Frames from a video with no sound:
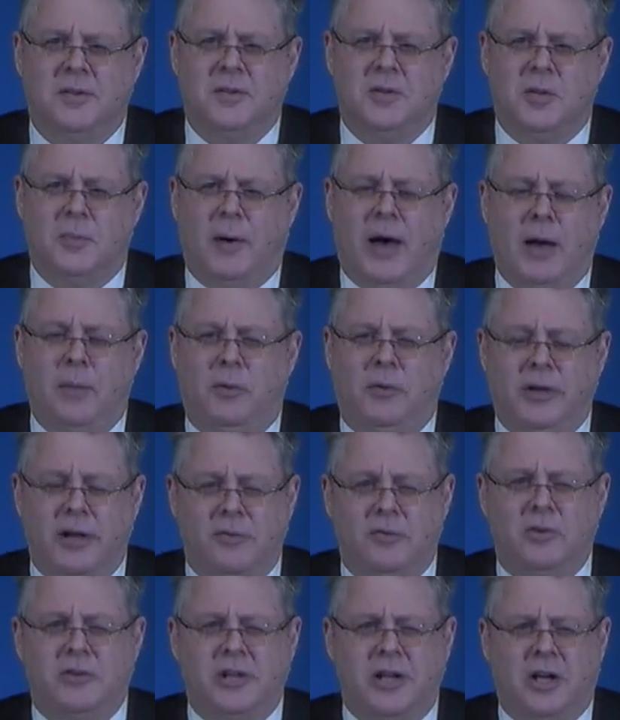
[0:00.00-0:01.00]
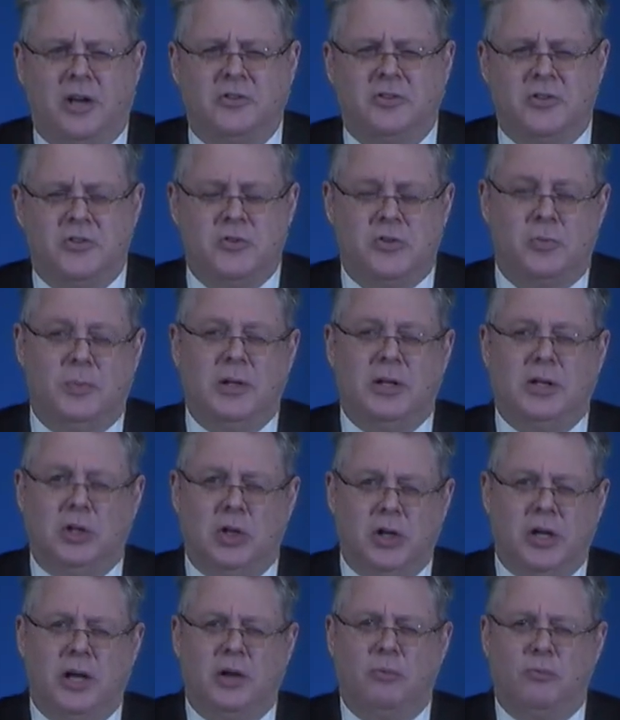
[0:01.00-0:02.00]
The Bible never tells us to be
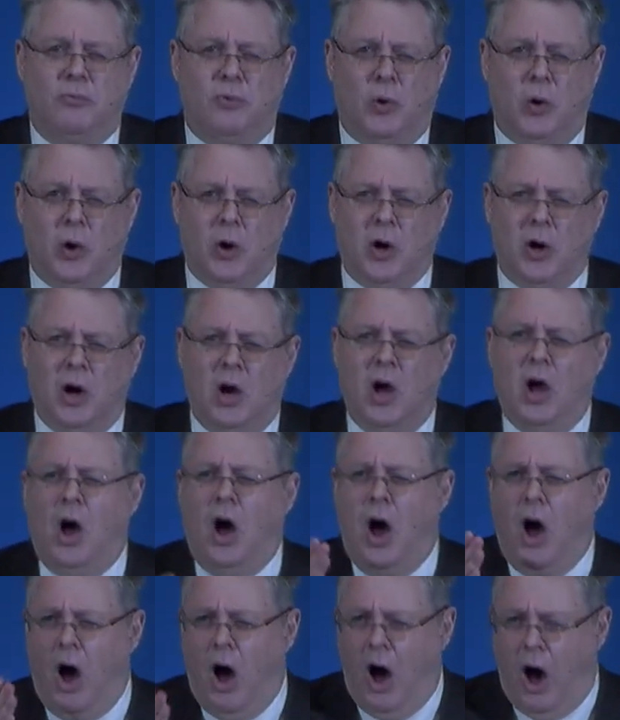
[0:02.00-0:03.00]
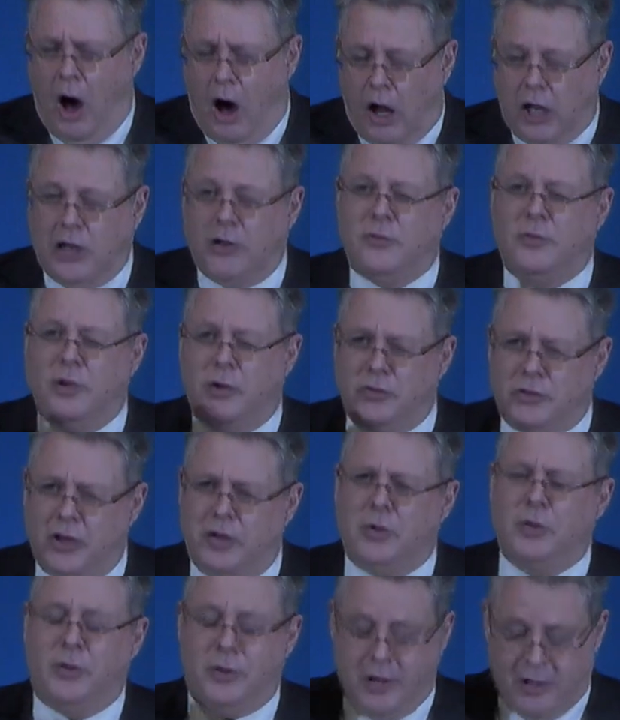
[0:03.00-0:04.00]
looking for all of those
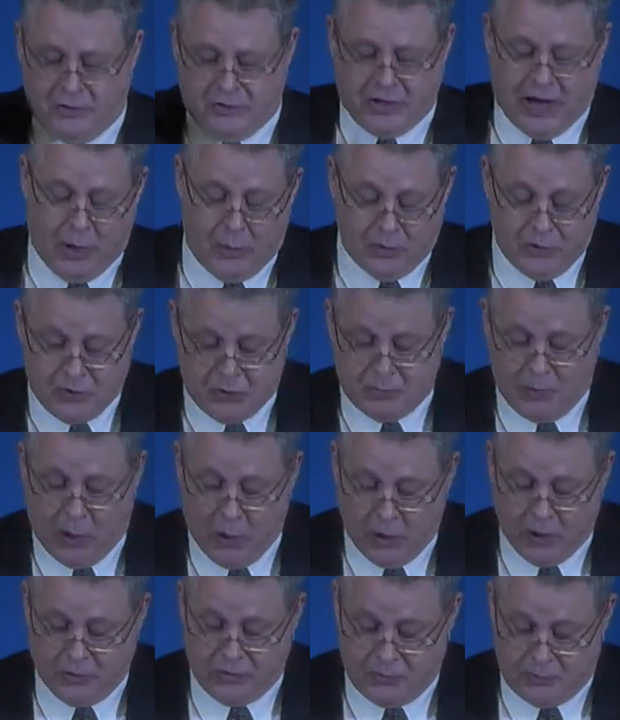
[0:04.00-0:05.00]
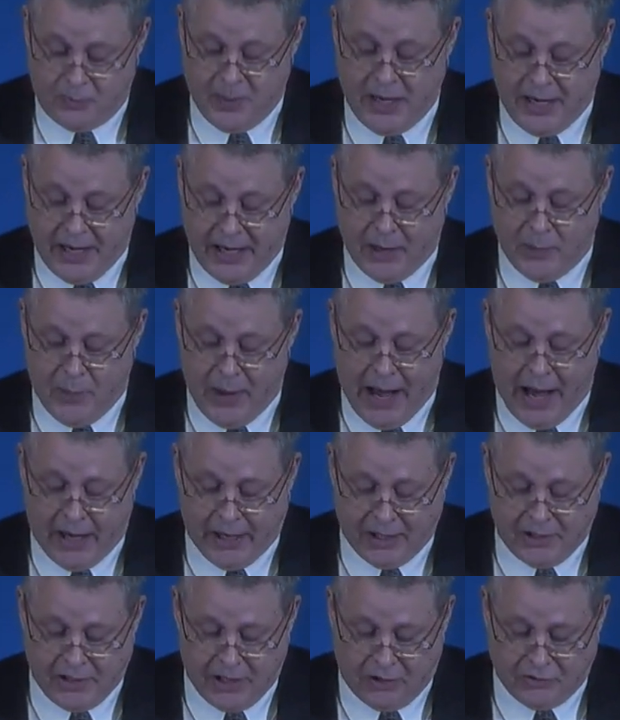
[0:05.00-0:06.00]
other things I was spoke, speaking about.
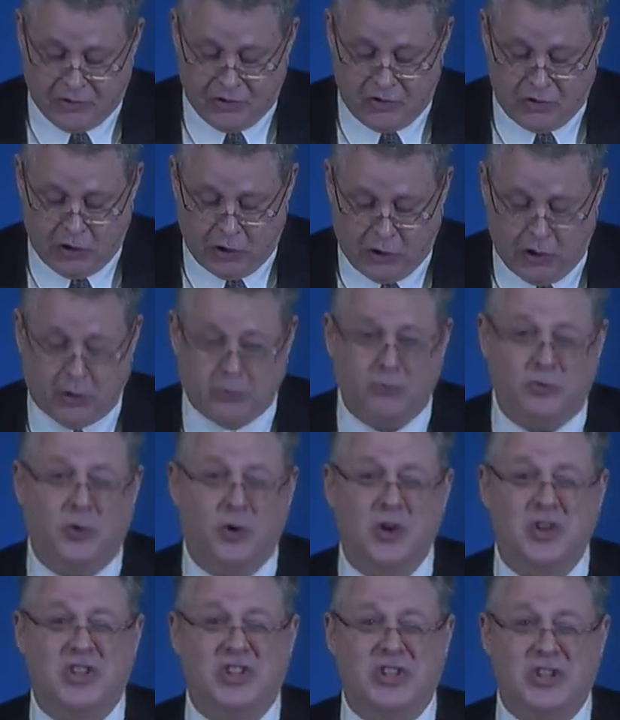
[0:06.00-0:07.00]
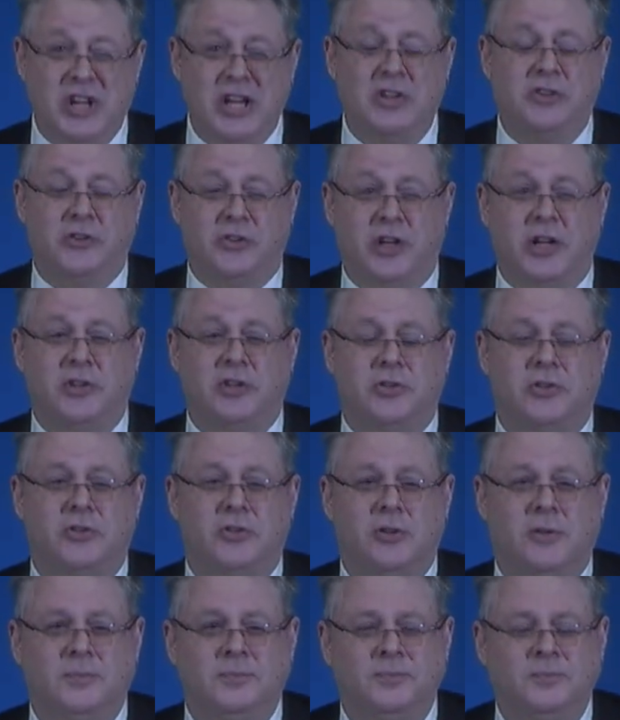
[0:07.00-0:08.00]
It tells us to look for
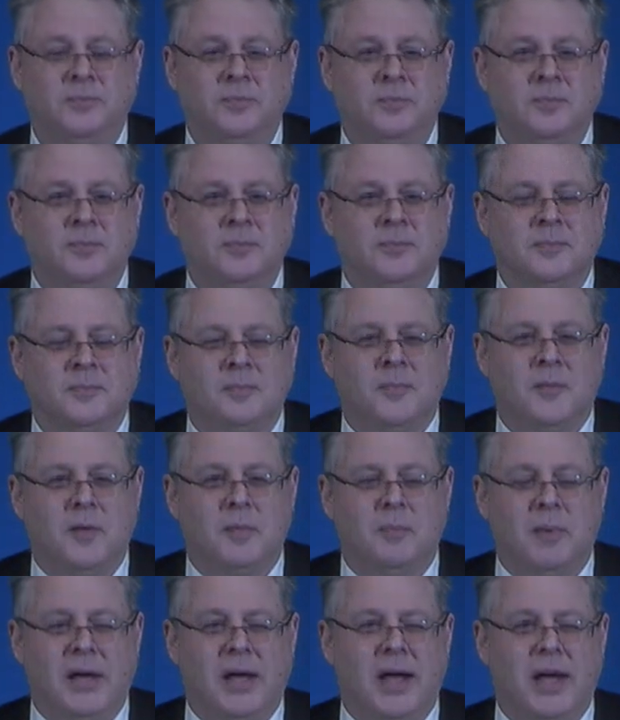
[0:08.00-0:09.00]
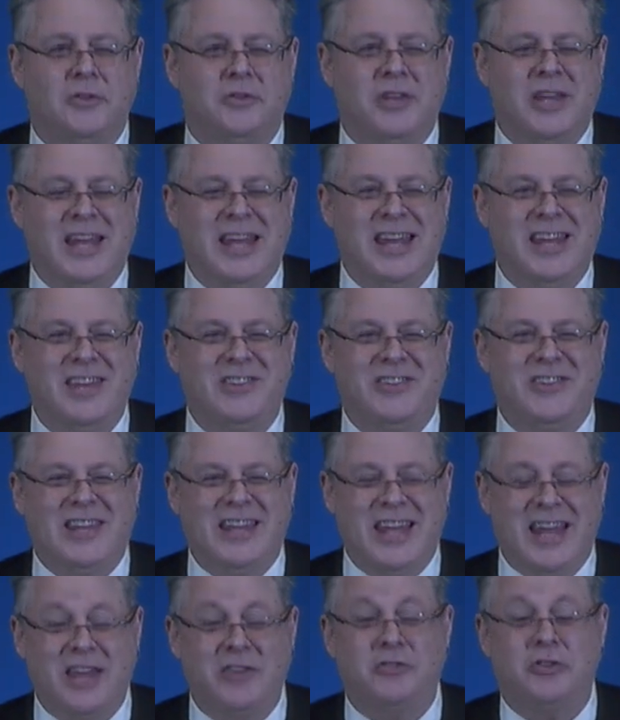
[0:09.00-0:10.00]
Jesus because he is
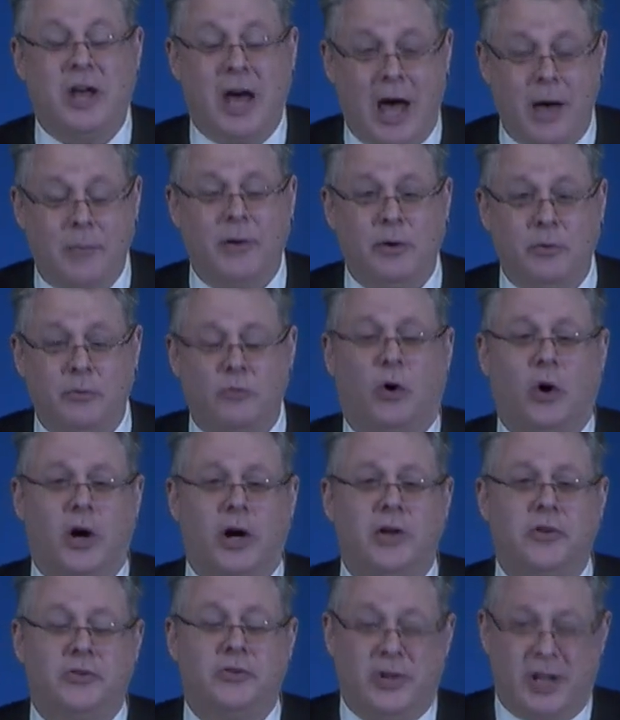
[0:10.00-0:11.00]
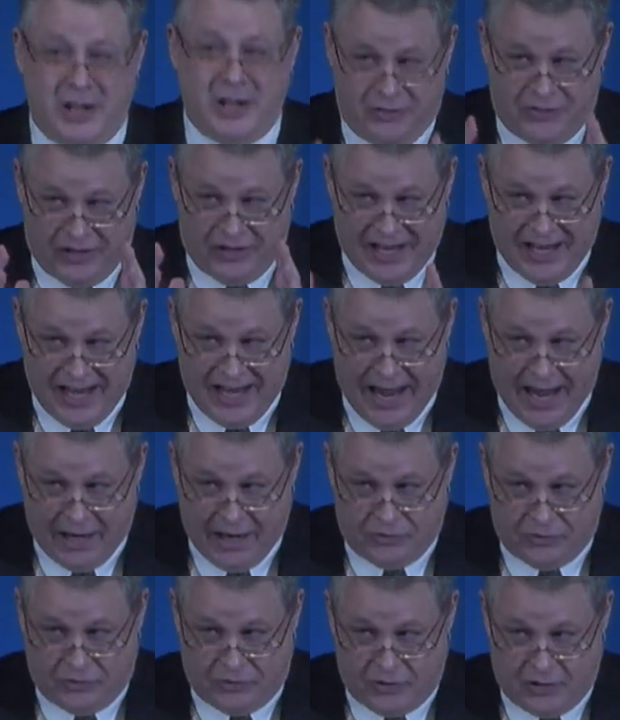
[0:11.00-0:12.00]
the, his coming for us is the
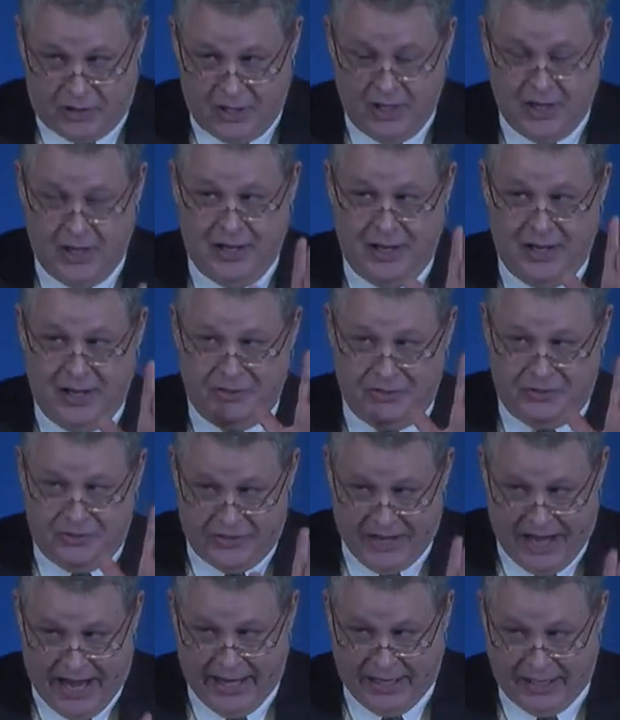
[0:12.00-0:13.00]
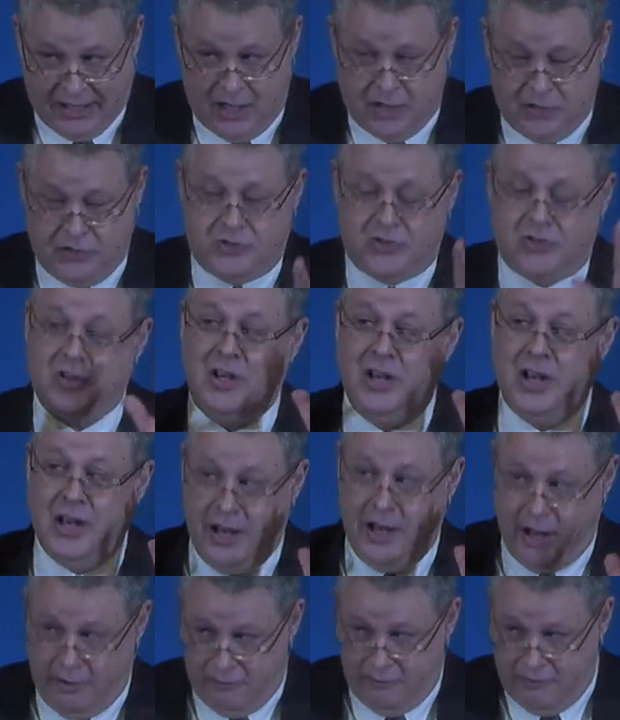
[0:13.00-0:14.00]
next signless
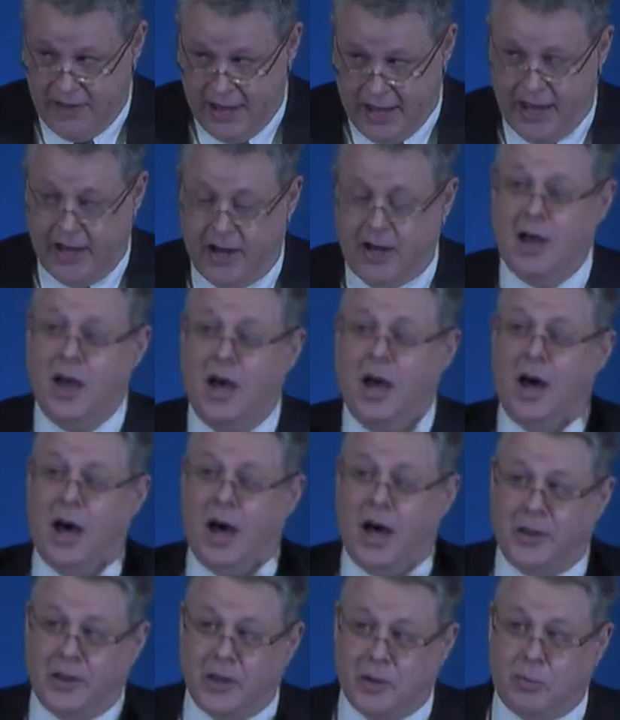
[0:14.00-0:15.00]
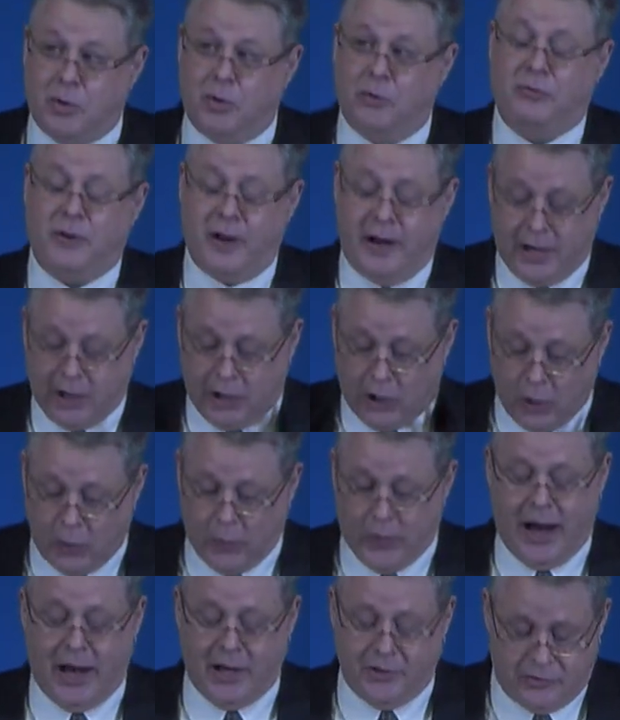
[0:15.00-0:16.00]
event on the prophetic
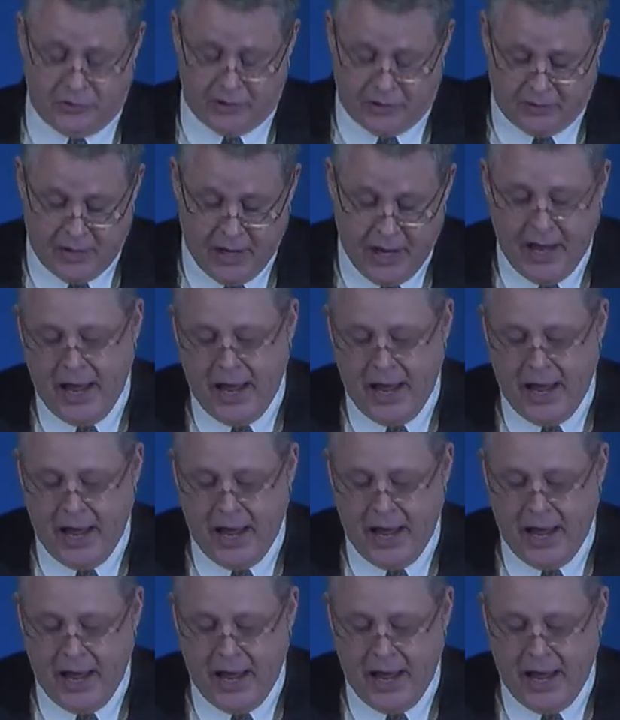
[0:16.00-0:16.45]
horizon.